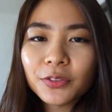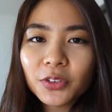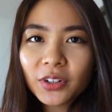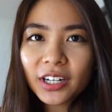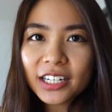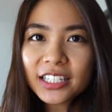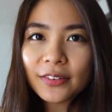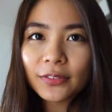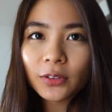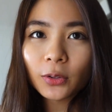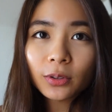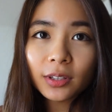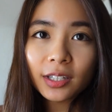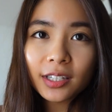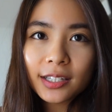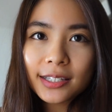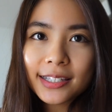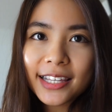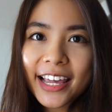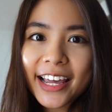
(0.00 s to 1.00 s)
you guys have
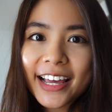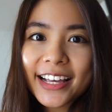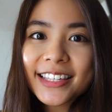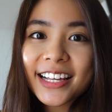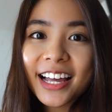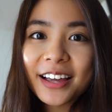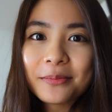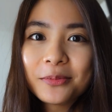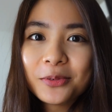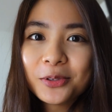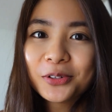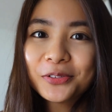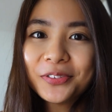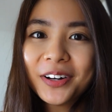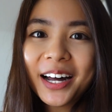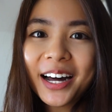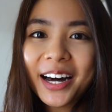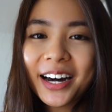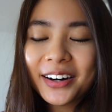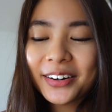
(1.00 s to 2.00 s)
noticed, yes, I moved
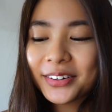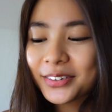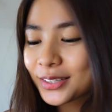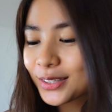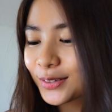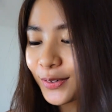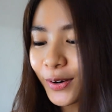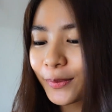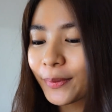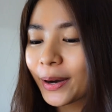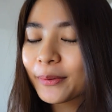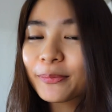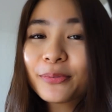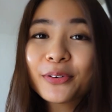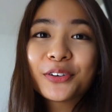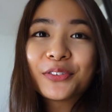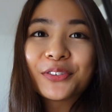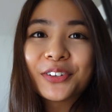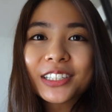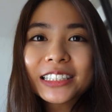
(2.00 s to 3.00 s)
house from my
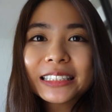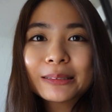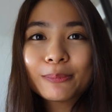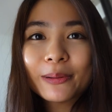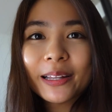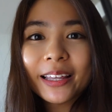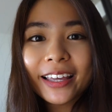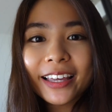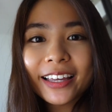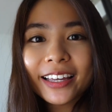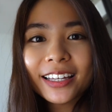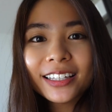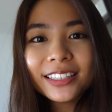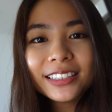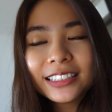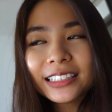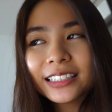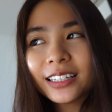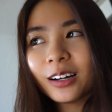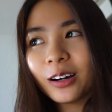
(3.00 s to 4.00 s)
previous
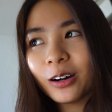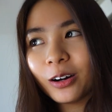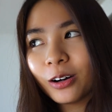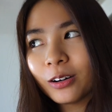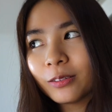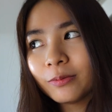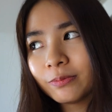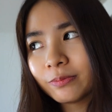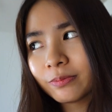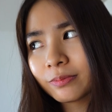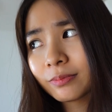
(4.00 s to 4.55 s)
place um,